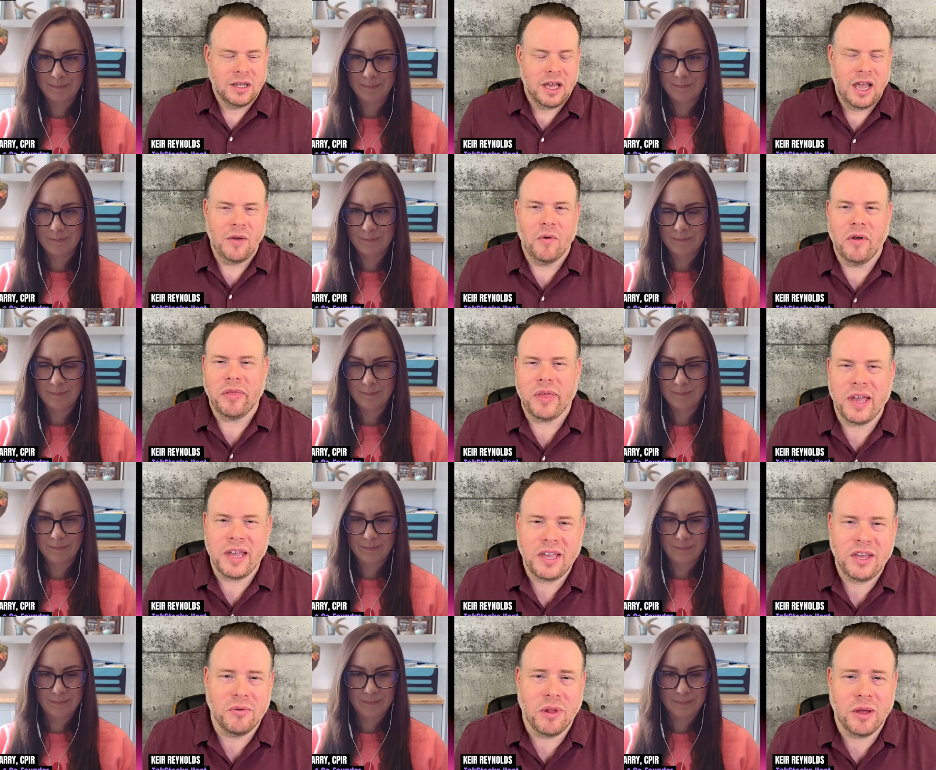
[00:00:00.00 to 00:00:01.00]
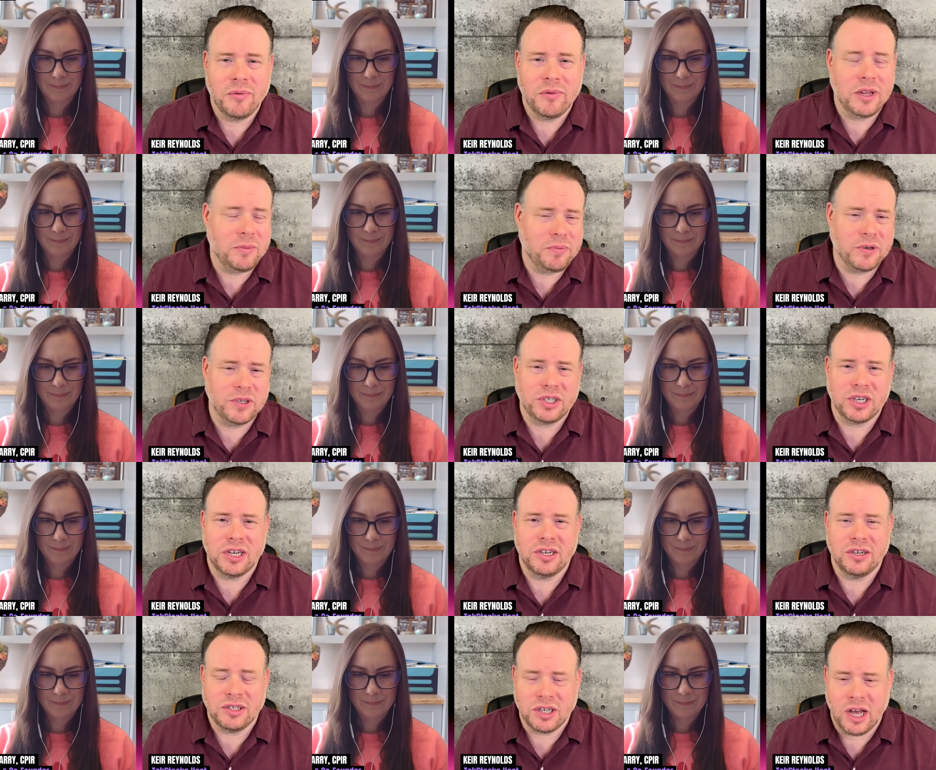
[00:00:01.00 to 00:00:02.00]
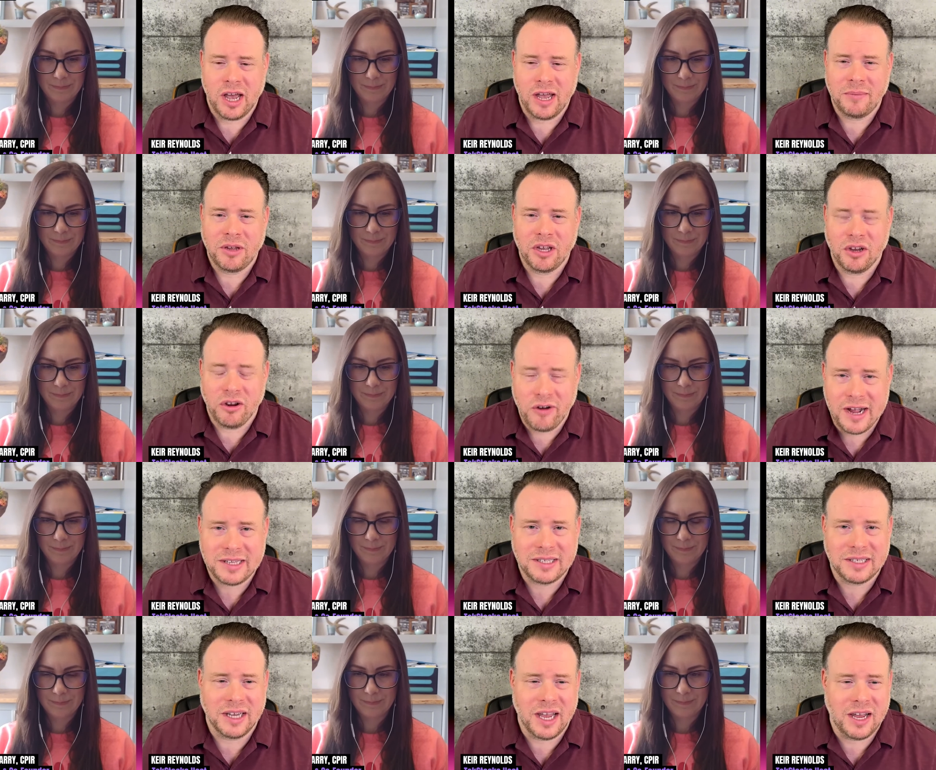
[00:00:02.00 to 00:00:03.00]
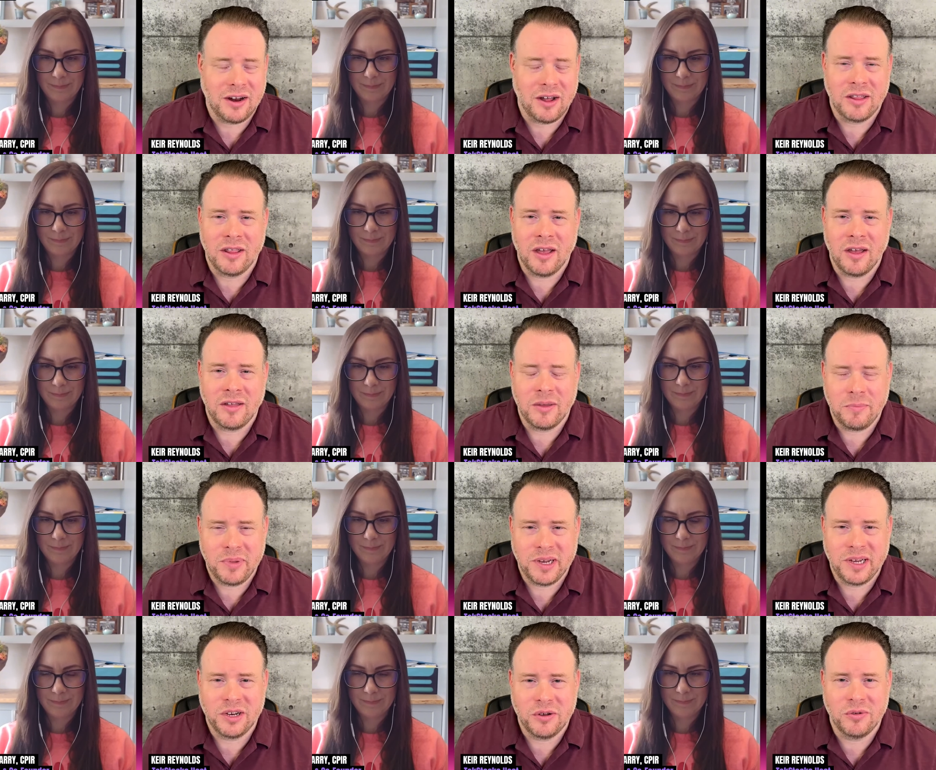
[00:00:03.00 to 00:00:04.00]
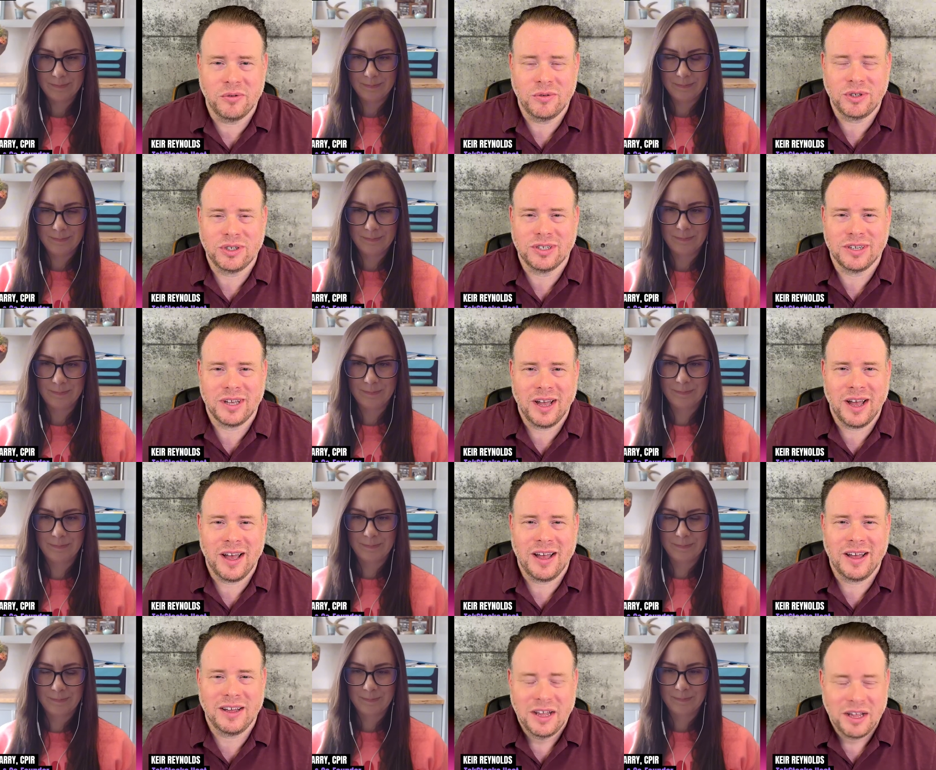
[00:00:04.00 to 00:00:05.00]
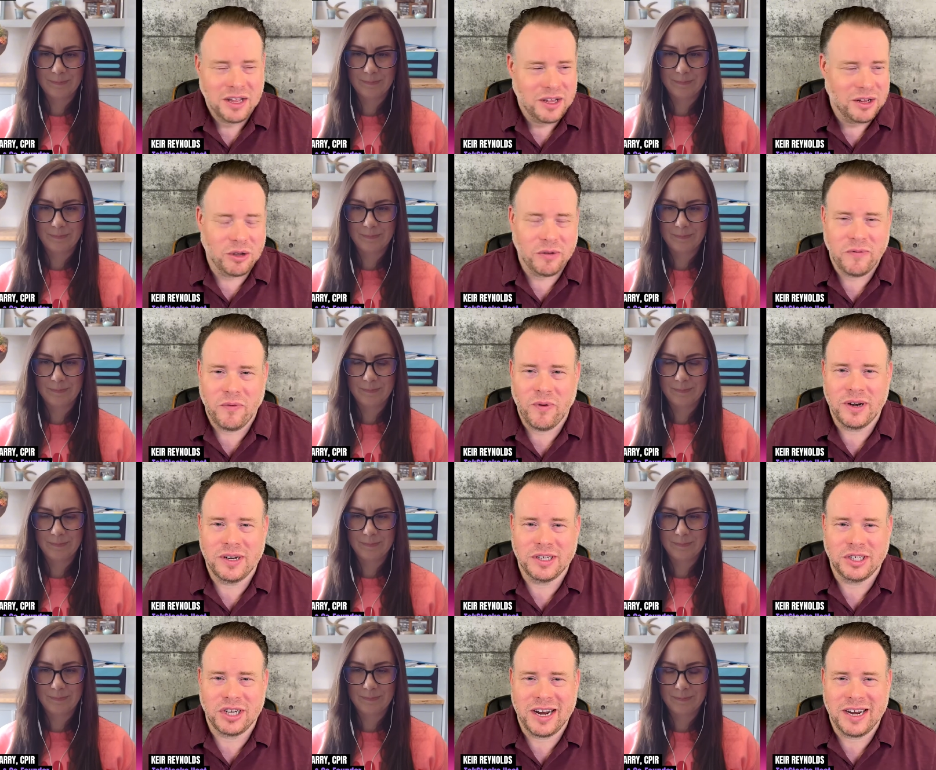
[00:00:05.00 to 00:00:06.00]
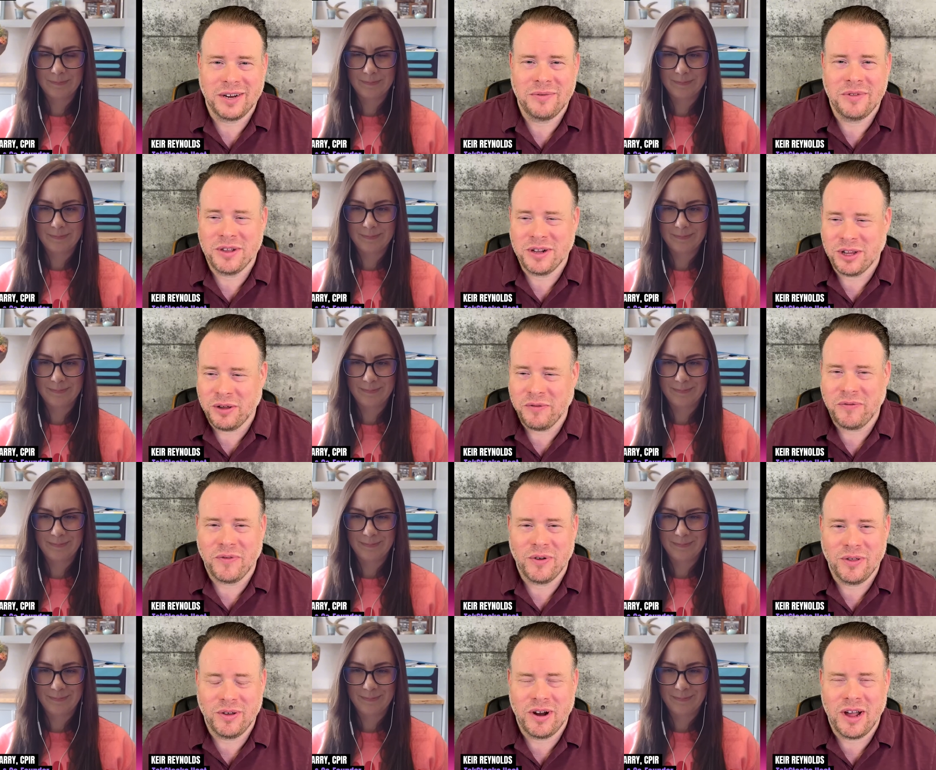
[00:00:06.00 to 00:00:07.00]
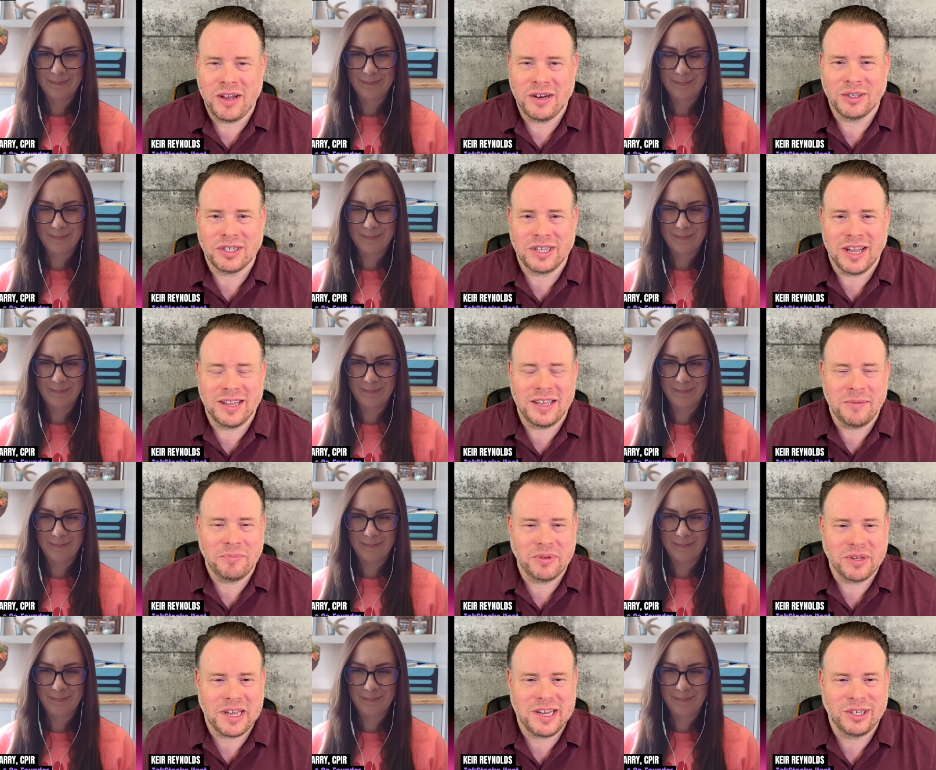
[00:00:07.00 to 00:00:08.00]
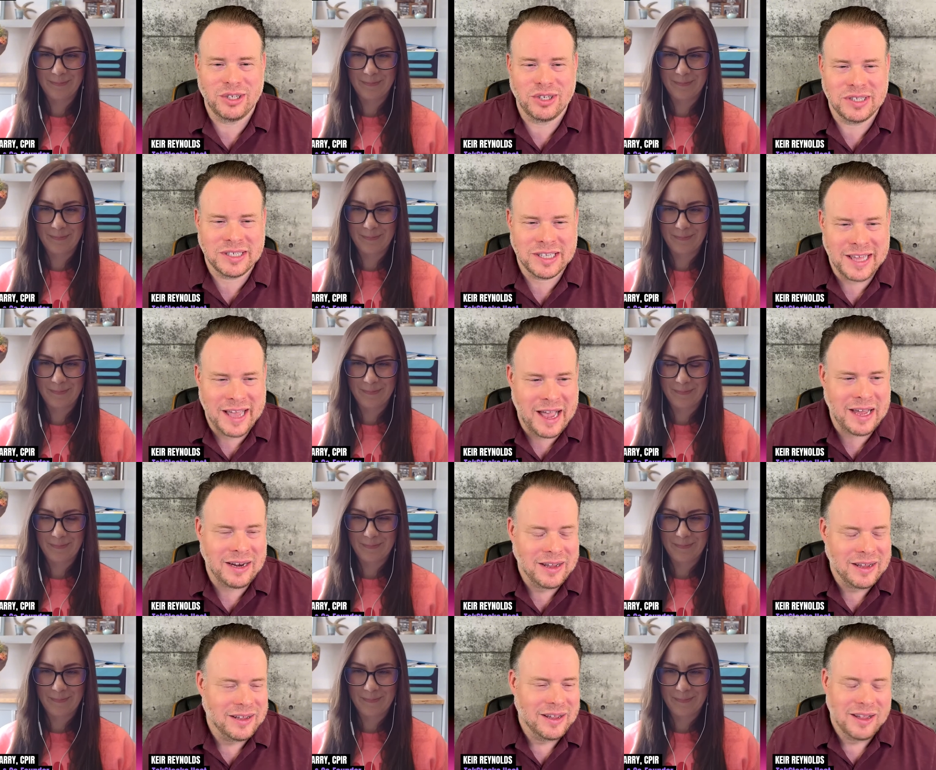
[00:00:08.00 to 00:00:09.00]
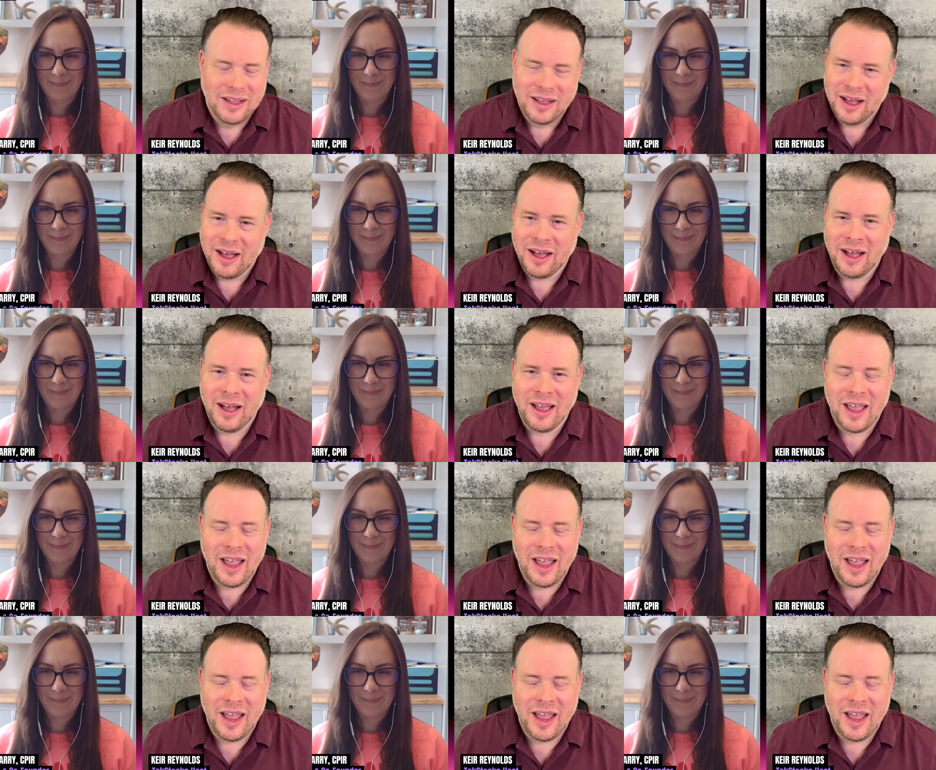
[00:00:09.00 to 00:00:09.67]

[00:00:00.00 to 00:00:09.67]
Speaker 1: Hey, well, thank you. Well, I really appreciate your time. Congrats again on the, the big news. Uh, look forward to chatting with you a little further. I understand the implications of that. Uh,